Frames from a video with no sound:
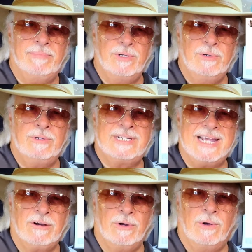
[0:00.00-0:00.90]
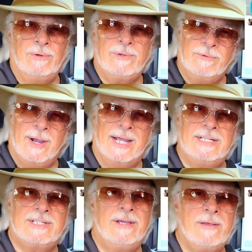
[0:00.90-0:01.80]
Blue Tarot
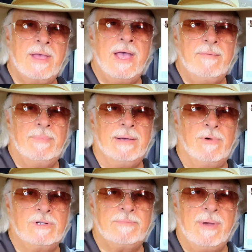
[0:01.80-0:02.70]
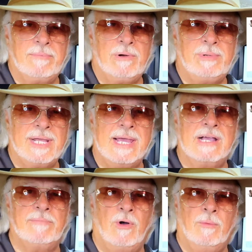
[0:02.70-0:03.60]
writes, my most memorable
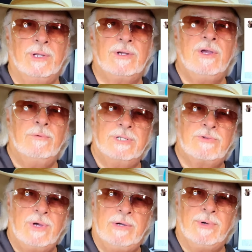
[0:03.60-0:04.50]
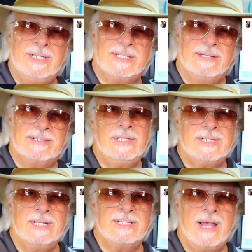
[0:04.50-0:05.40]
ink moment was quite recent,
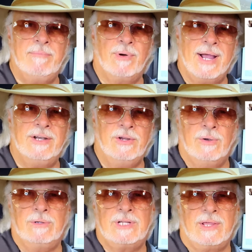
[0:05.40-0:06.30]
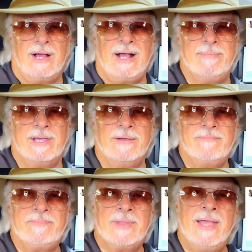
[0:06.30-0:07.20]
since I'm brand new to the hobby.
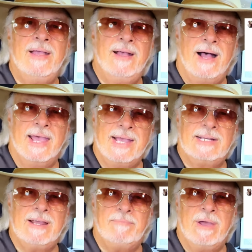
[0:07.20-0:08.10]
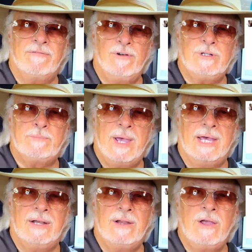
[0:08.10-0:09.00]
I inked up my first
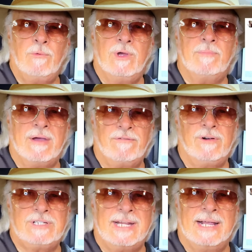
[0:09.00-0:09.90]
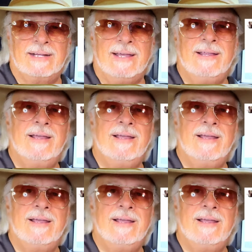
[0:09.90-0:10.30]
pen with my first ink,